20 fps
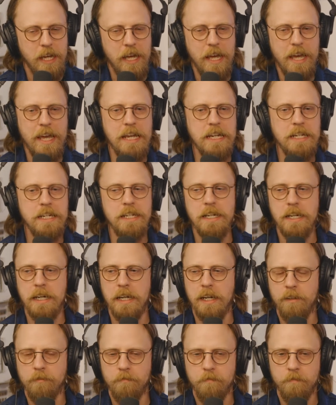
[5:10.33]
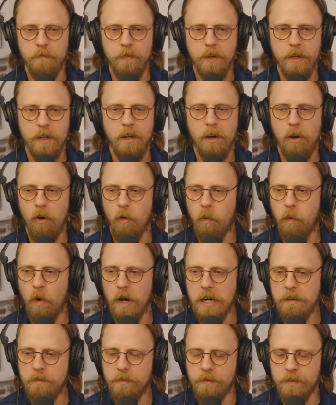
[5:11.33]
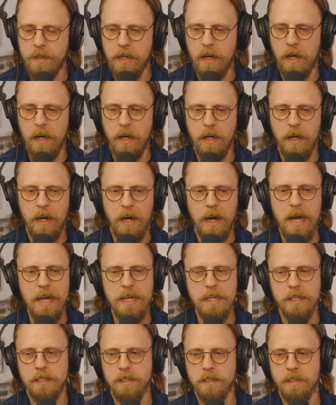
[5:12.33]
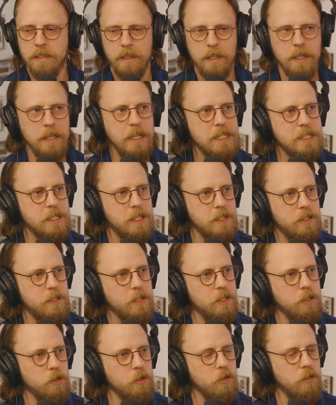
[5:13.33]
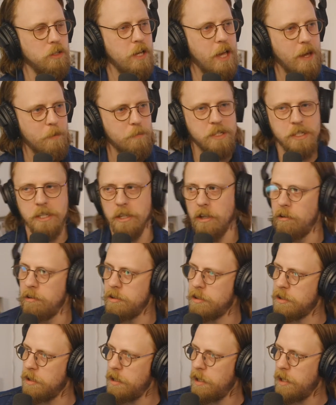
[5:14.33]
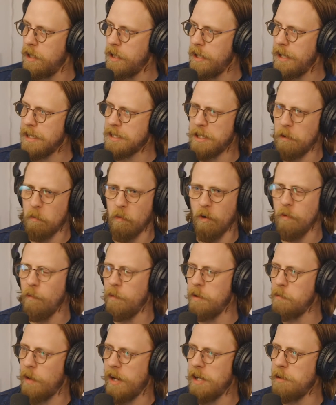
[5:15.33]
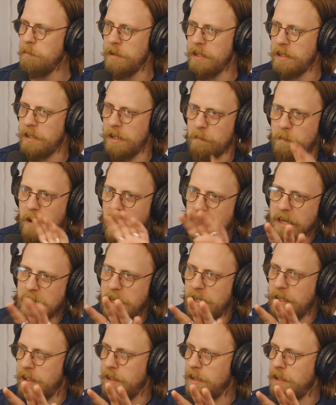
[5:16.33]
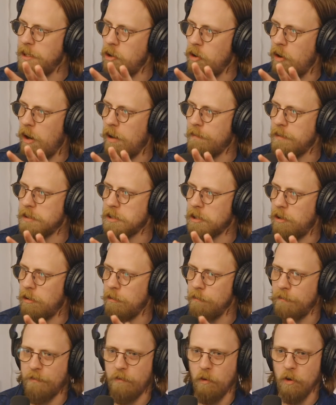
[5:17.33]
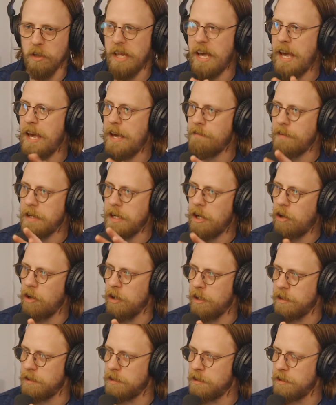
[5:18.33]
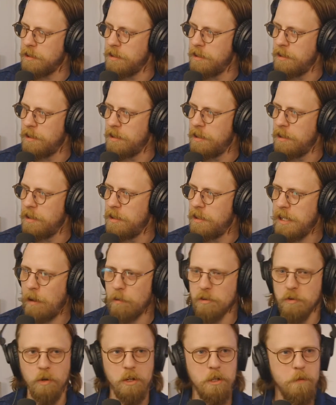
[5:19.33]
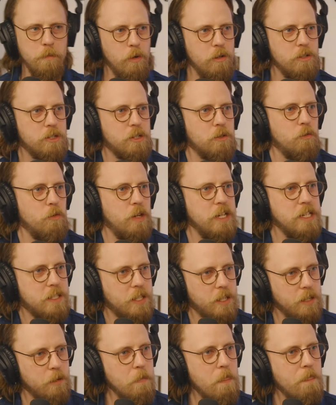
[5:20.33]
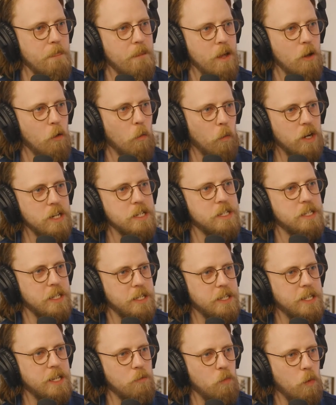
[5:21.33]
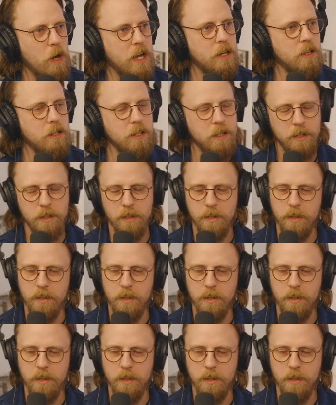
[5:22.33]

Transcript: And one of the highest listened to episodes is the one we randomly did back in your office called For the Heavy Hearts. That was one of the most recent ones that did well.